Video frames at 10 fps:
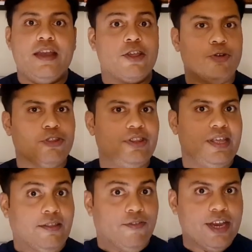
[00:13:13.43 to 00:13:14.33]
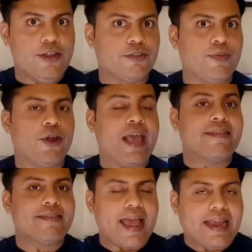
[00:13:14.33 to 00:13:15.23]
And you know, these videos may not
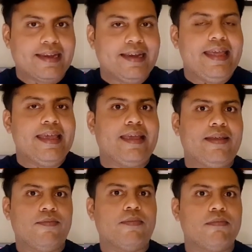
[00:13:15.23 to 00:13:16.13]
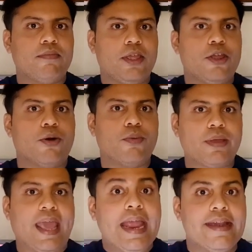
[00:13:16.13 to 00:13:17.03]
exactly, you know,
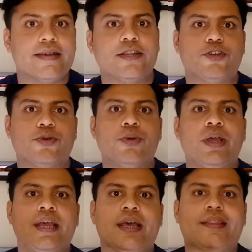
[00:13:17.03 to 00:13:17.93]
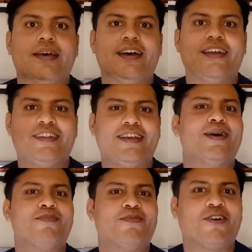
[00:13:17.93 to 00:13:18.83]
cater to the
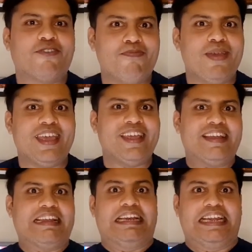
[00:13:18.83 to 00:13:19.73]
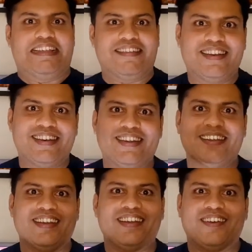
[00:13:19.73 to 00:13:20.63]
terms of being decent,
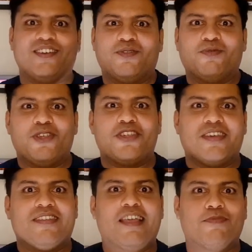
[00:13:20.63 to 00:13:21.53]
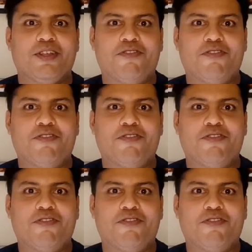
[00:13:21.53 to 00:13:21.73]
which is as per